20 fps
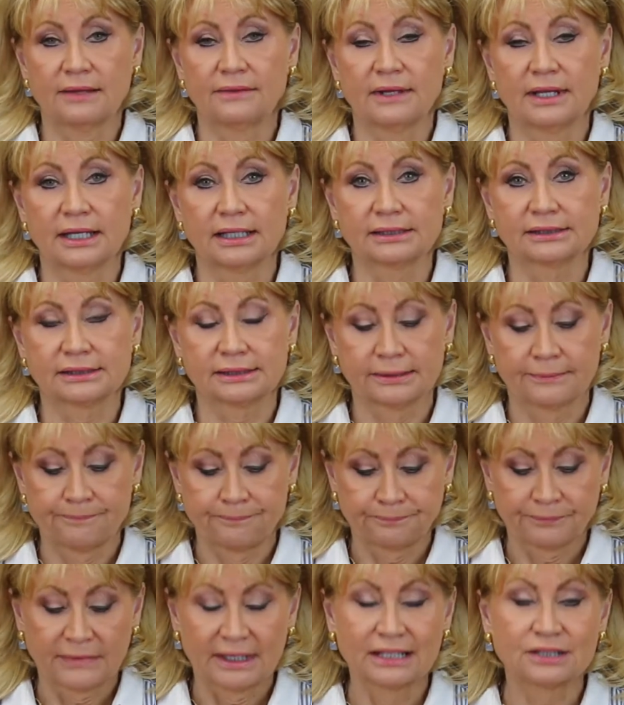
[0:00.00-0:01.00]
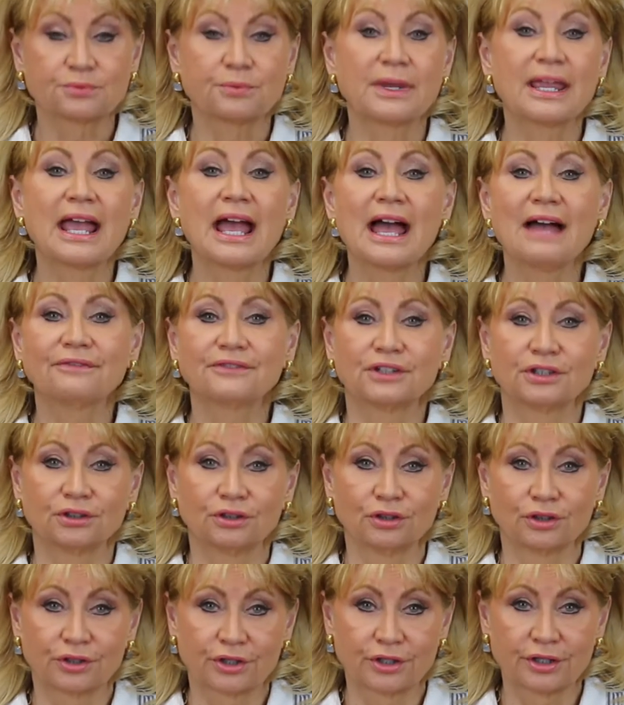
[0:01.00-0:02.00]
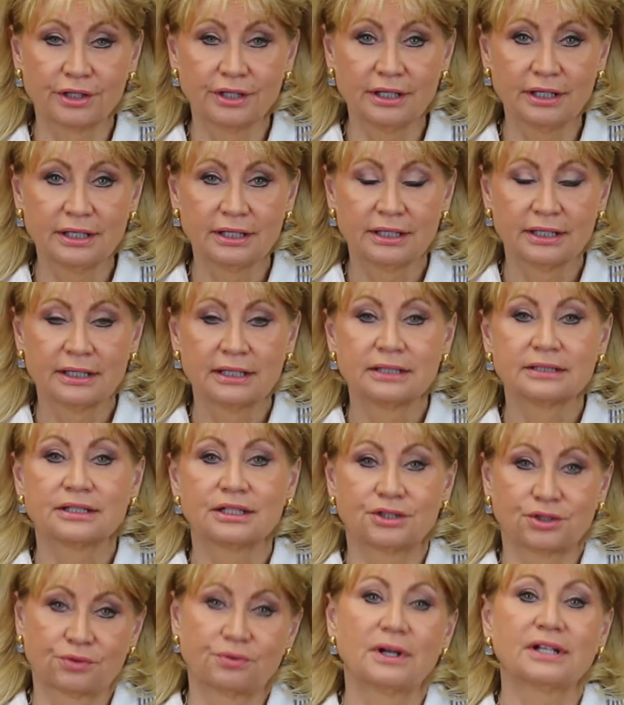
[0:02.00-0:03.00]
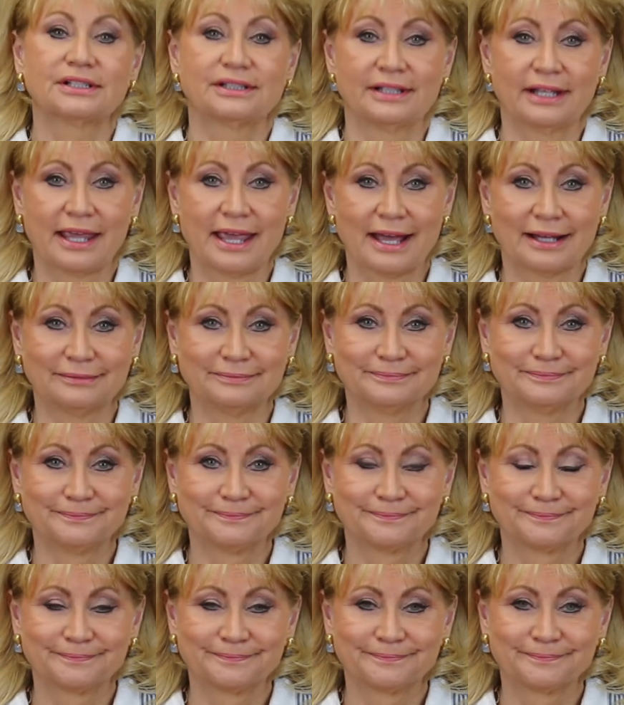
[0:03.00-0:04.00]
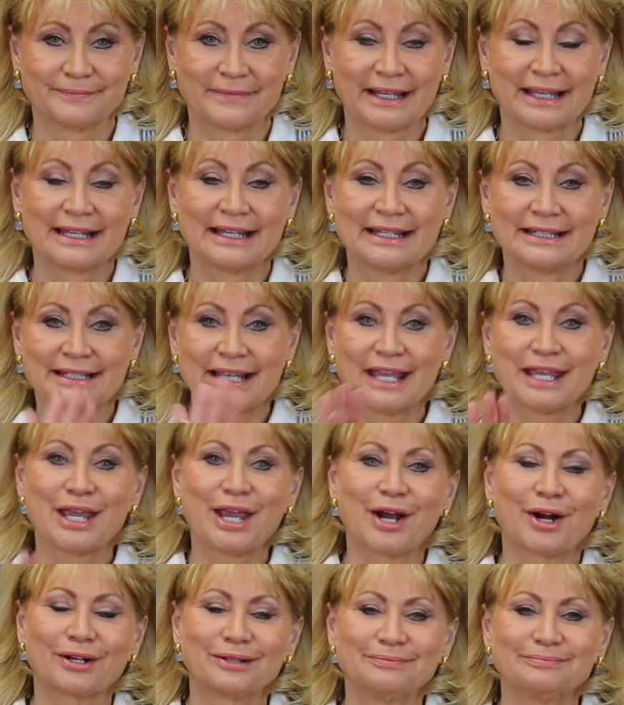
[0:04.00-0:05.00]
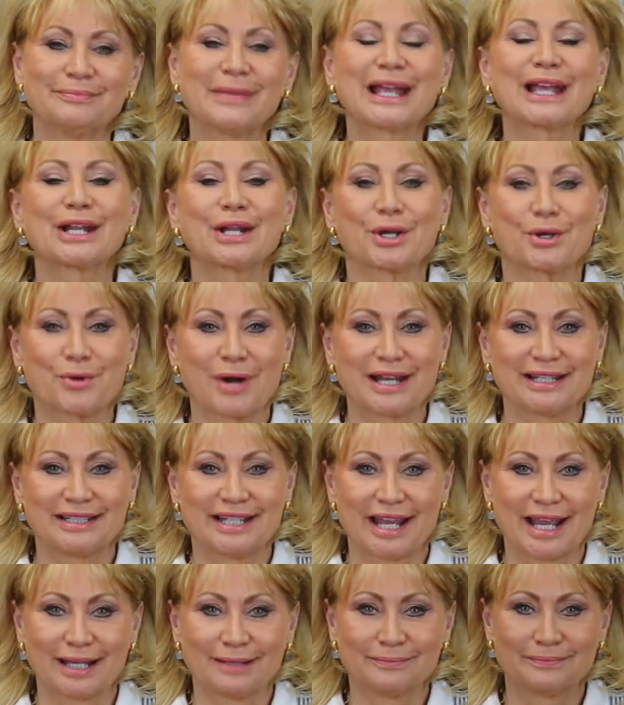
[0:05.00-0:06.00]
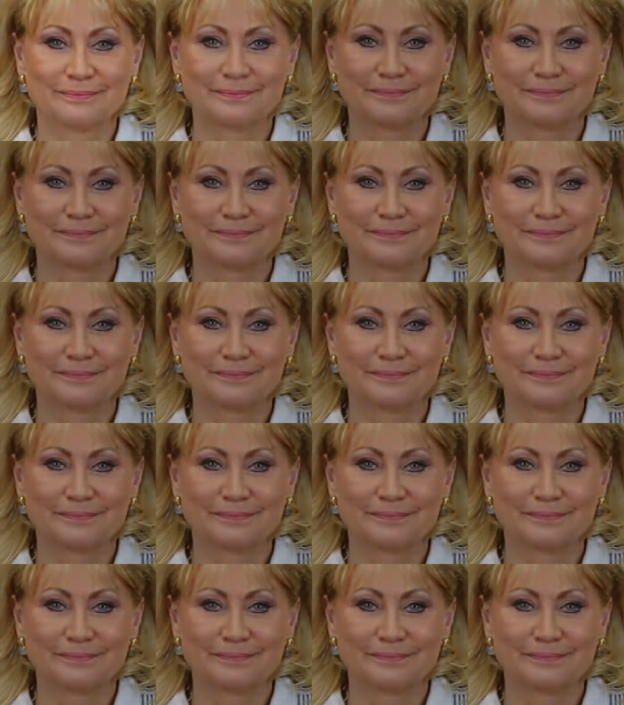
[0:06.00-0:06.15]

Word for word: on this is we have to learn to trust again. Take care. Make it a great day.